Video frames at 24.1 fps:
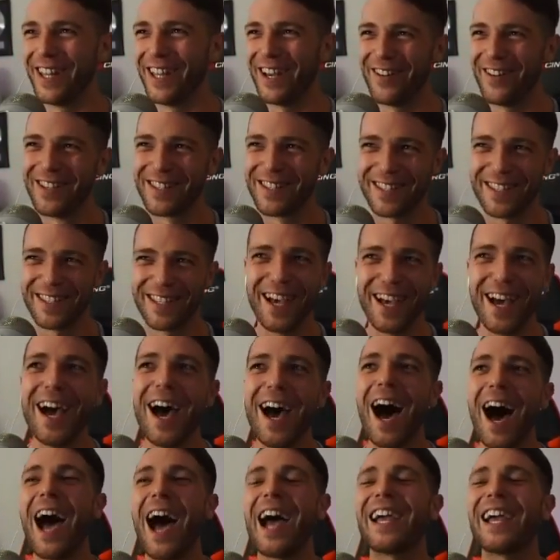I definitely
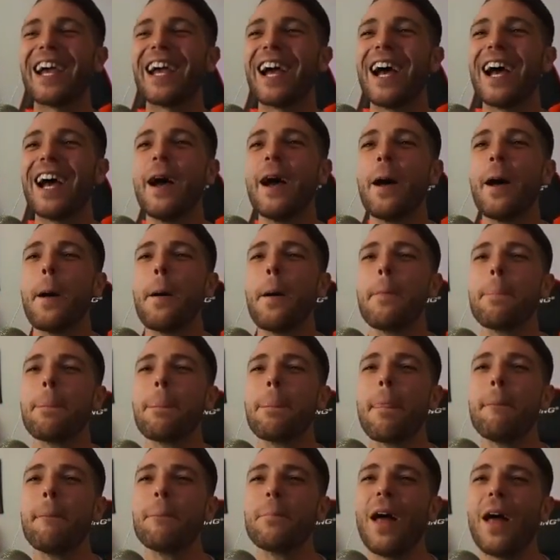can't like it.
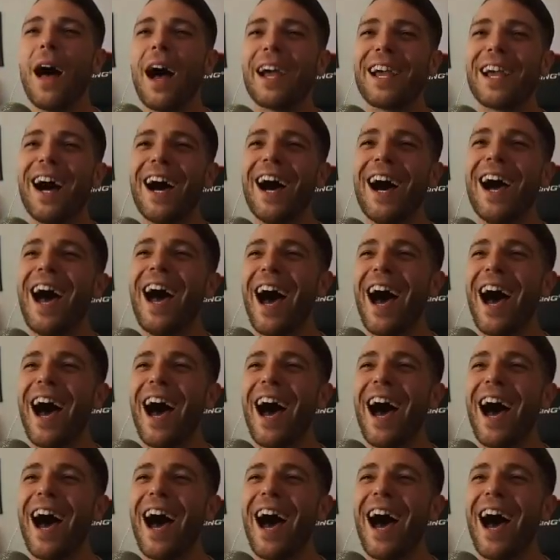I definitely can't like it.